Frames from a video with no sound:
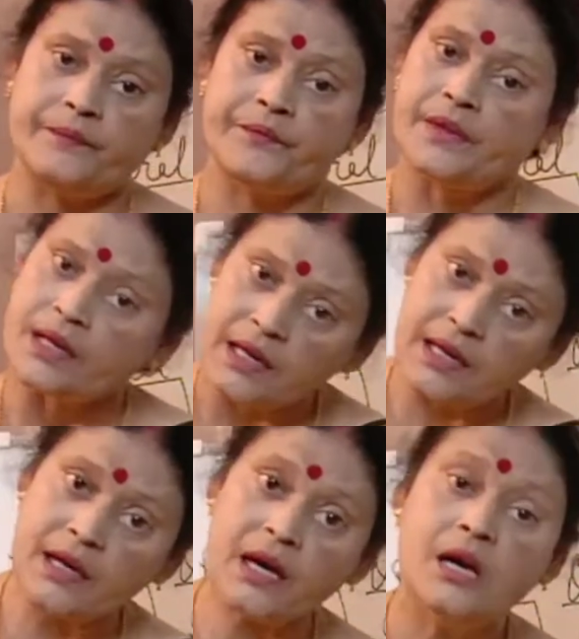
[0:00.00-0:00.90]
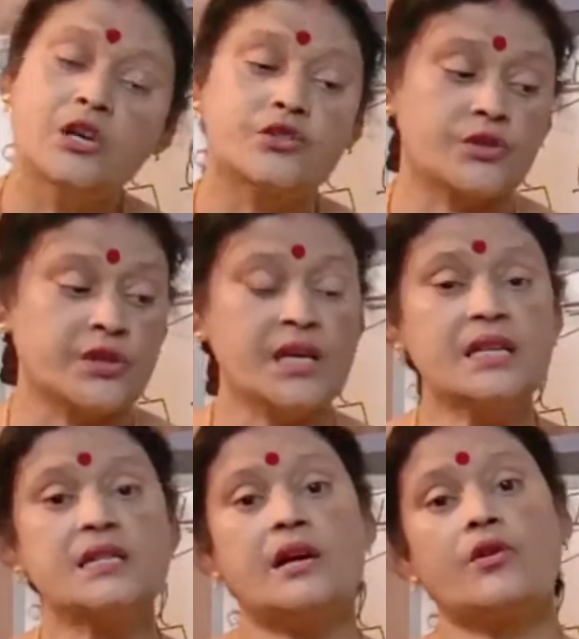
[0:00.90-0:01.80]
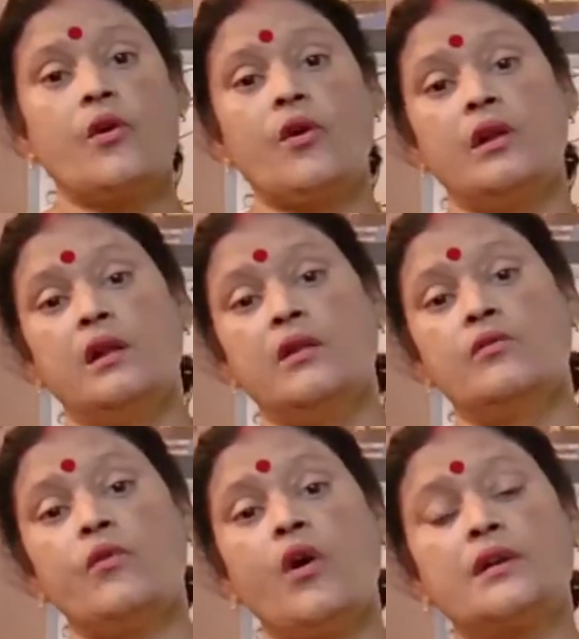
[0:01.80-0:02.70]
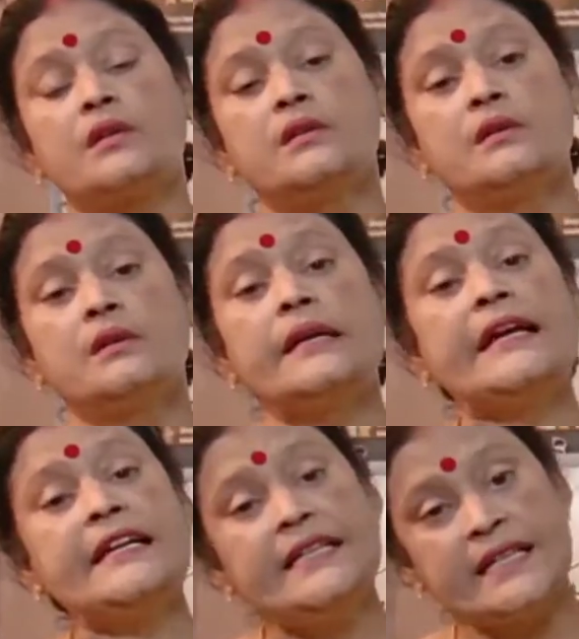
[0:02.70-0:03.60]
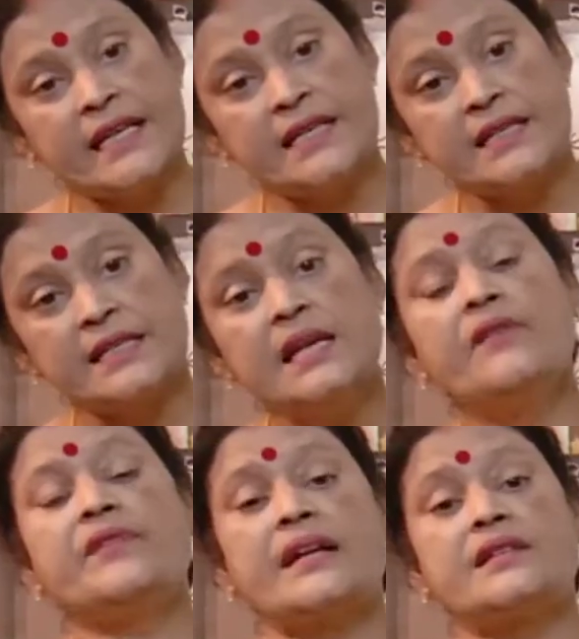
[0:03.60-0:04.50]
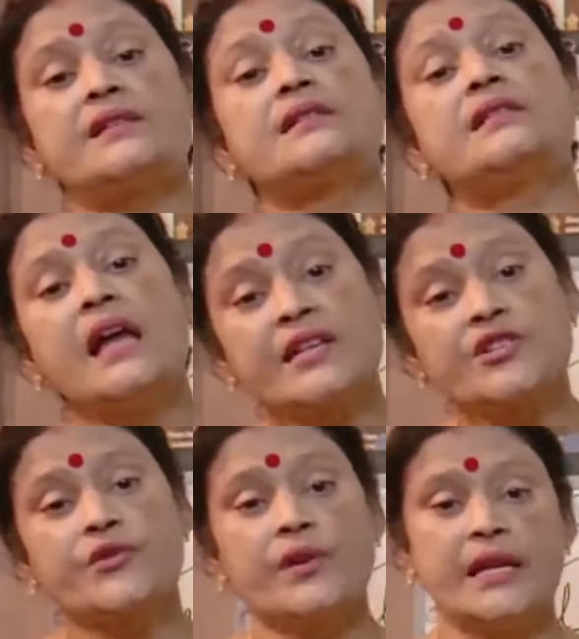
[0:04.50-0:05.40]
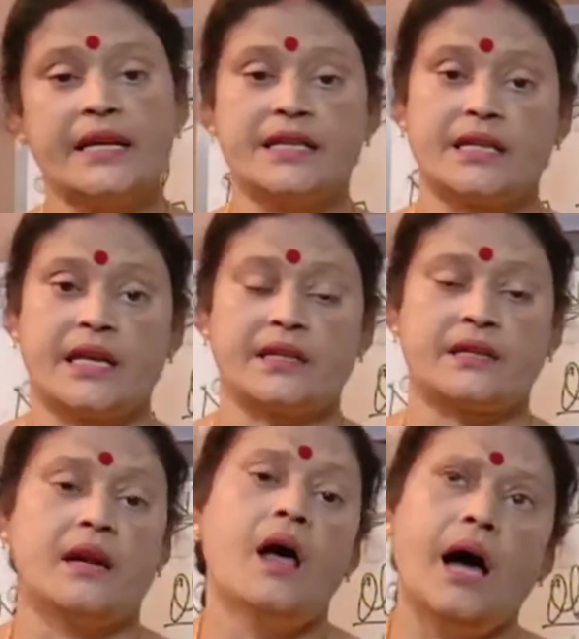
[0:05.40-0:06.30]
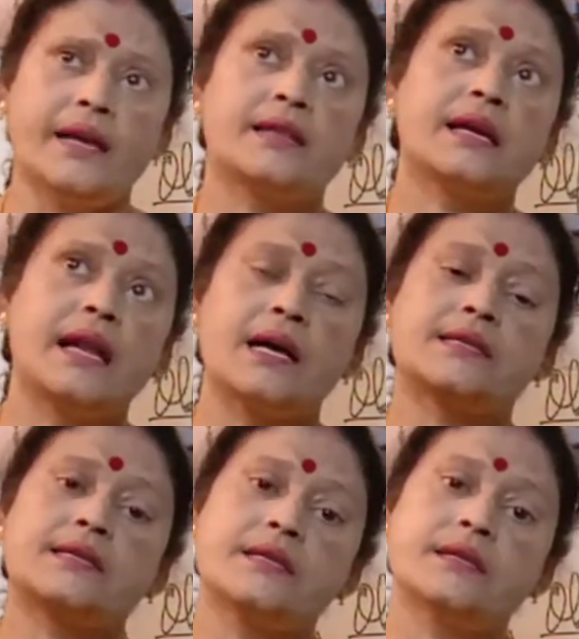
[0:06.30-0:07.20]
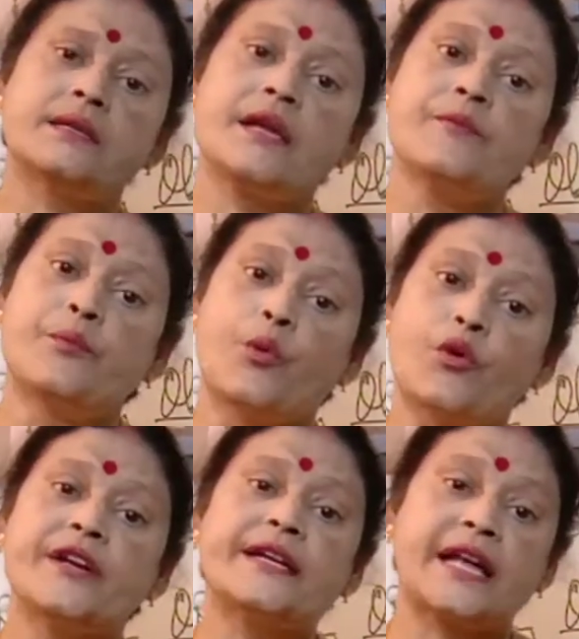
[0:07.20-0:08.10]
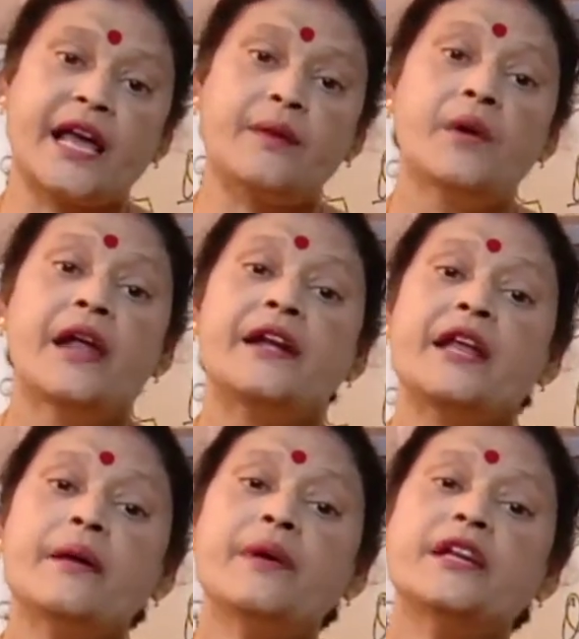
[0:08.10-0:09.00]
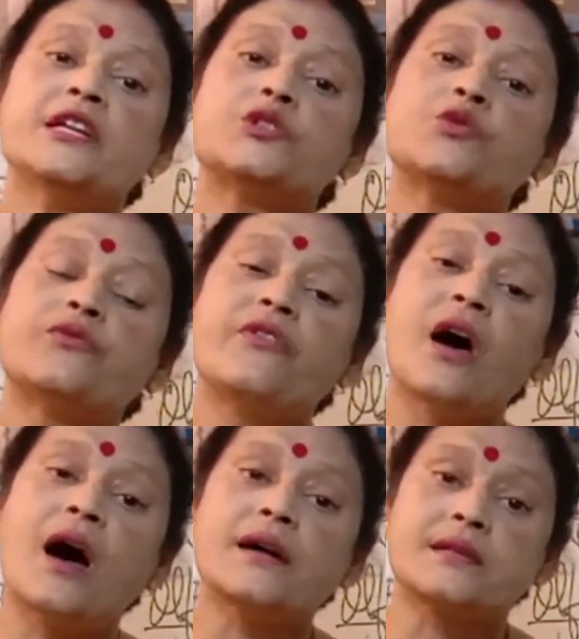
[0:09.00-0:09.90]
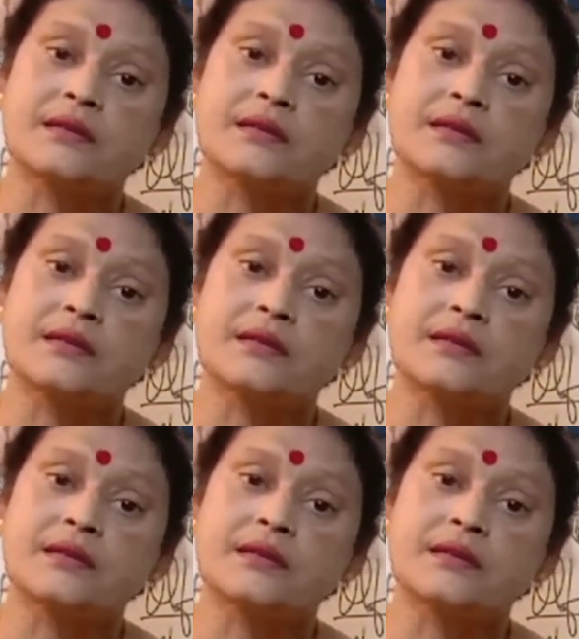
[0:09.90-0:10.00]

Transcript: Clear? So these are all what? Indicators, that is natural indicator. I think last year in board it came, name any two flowers